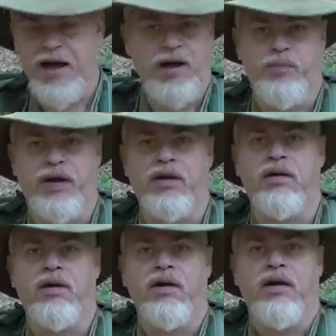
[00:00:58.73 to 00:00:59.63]
camping,
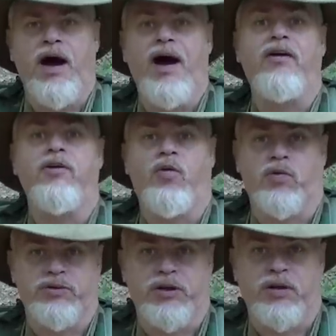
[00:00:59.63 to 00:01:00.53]

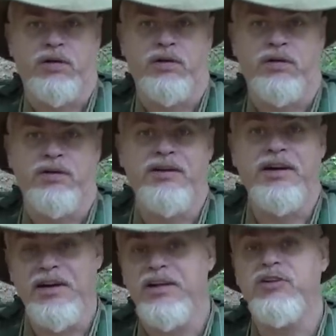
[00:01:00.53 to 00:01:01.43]
outdoorsing
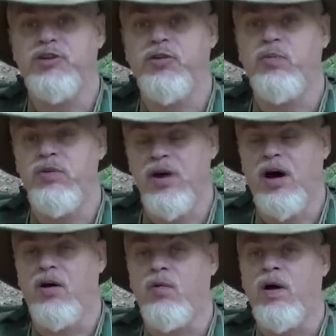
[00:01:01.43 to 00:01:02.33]
needs to
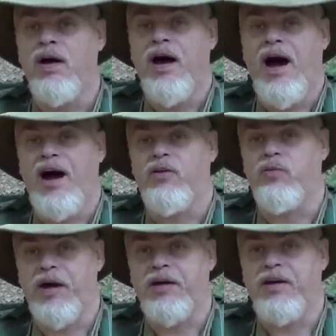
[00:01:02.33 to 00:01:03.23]
know how to
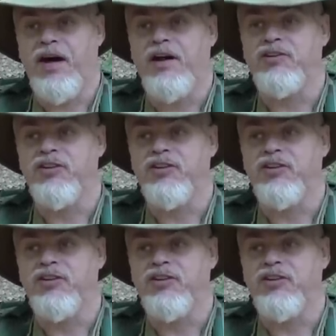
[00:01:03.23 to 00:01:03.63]
recognize